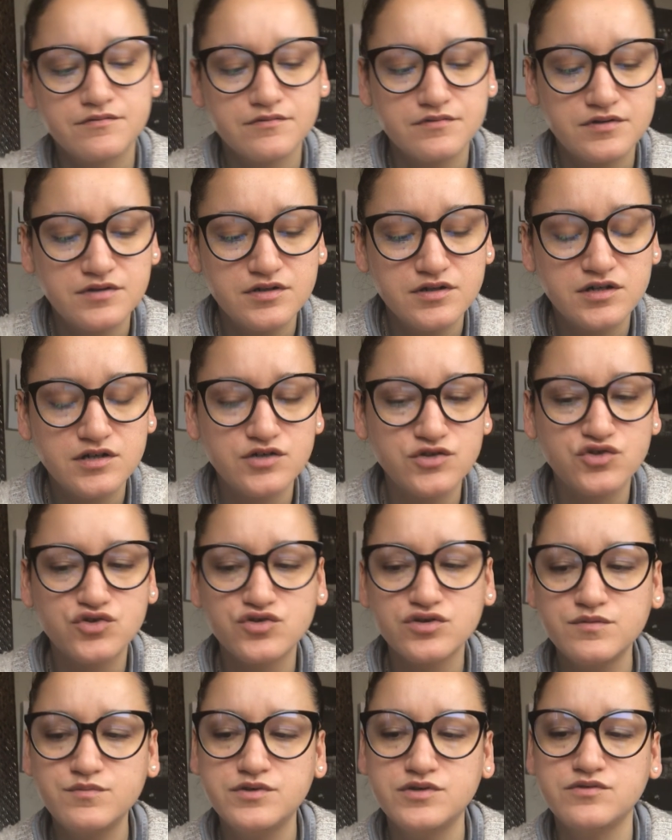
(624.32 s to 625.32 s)
to
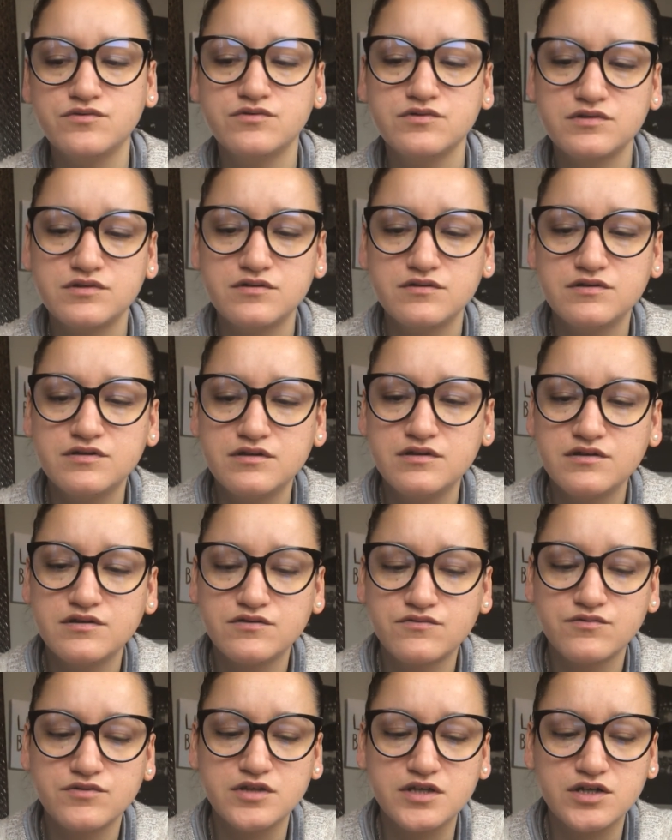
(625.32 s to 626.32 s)
contribute to
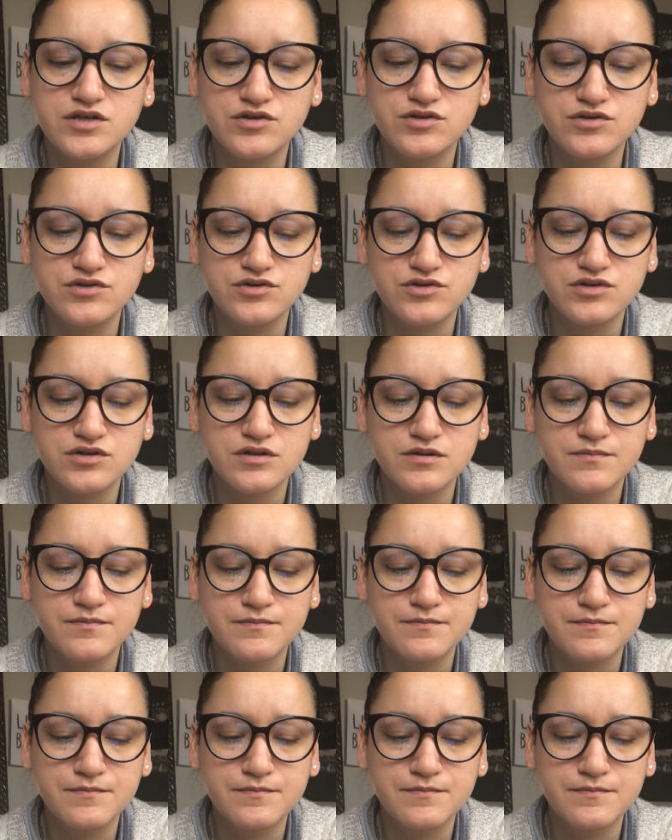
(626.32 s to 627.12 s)
this relationship.